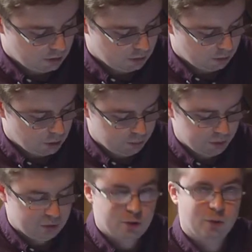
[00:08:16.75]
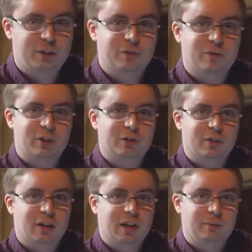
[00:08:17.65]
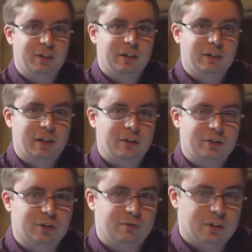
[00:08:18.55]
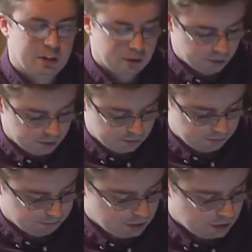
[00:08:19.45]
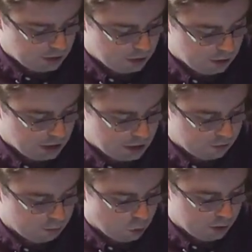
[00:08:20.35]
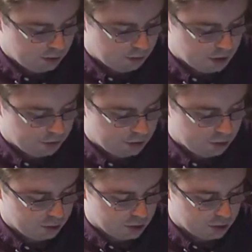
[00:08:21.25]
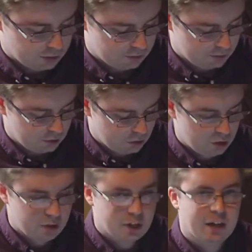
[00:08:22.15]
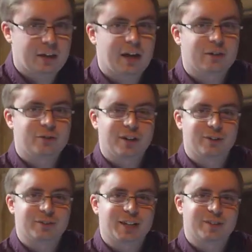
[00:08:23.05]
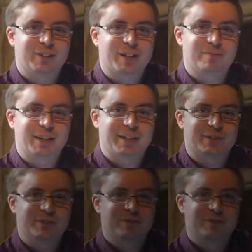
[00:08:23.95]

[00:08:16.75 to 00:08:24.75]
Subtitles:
We hope you've enjoyed the first of our Halloween heritage videos. Look out for more as the month goes on. Good night, and try not to have nightmares.